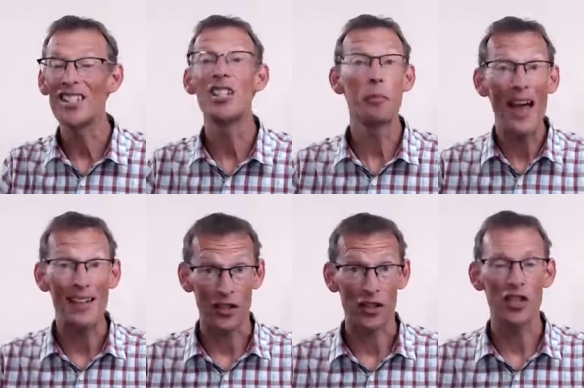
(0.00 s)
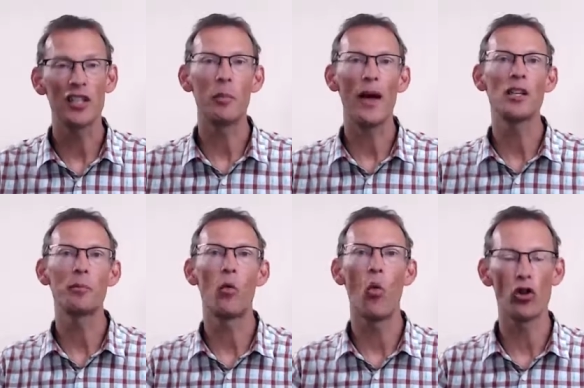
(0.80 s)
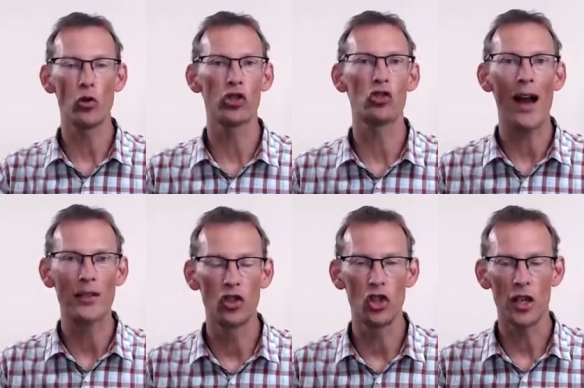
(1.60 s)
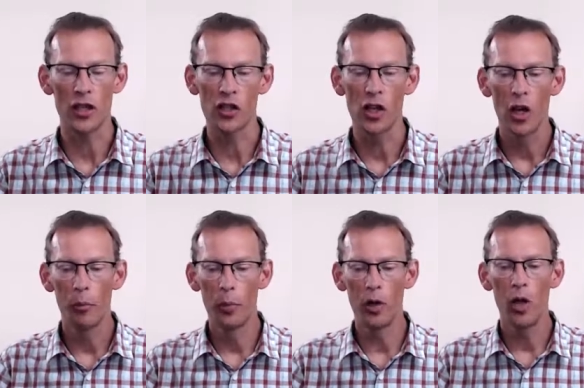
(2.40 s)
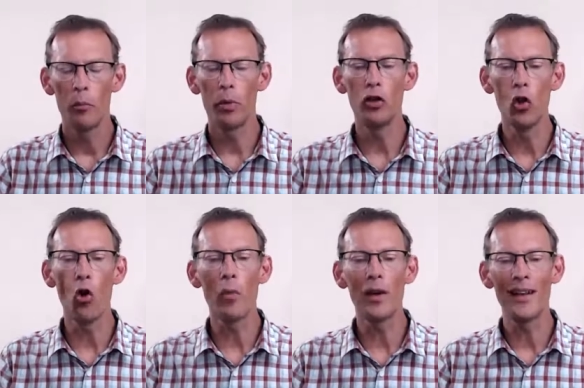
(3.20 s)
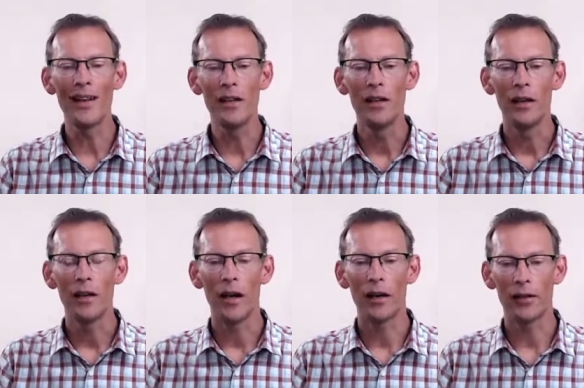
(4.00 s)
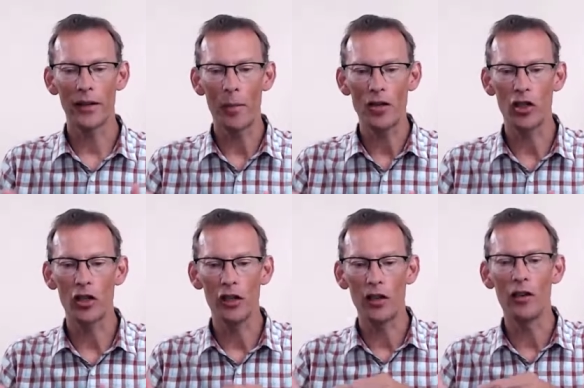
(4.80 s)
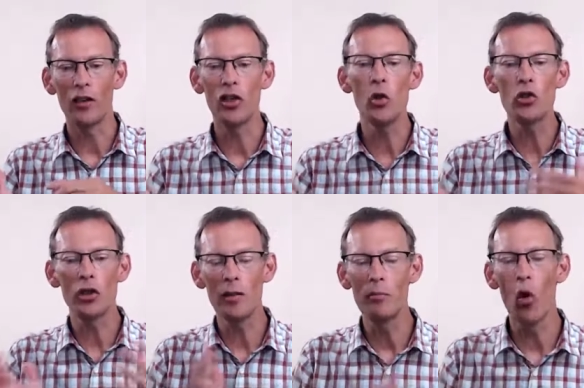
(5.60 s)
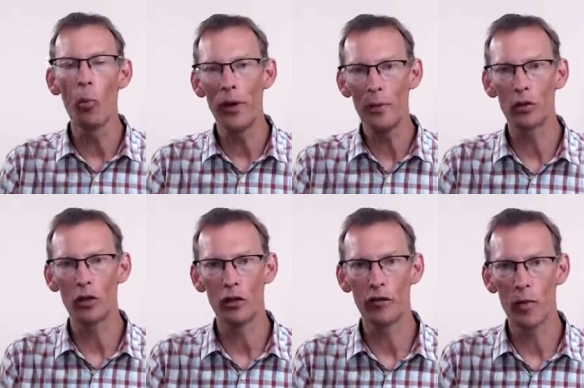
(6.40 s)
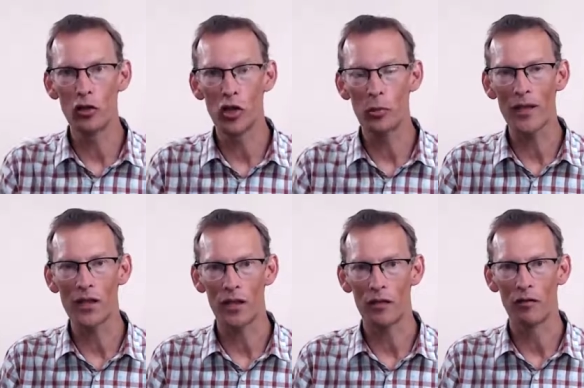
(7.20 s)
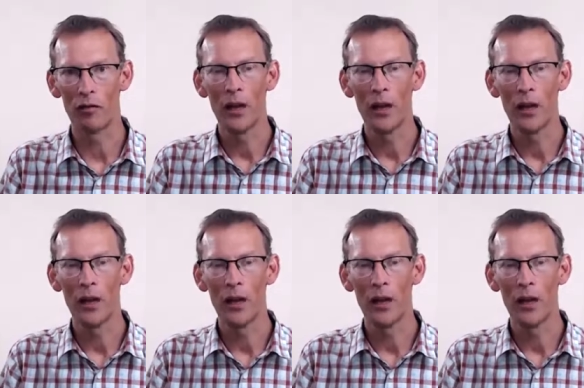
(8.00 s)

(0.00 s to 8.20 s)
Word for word: depends. It depends upon what your strategy is, but but normally, and I think I mentioned earlier, usually more people go for the most expensive.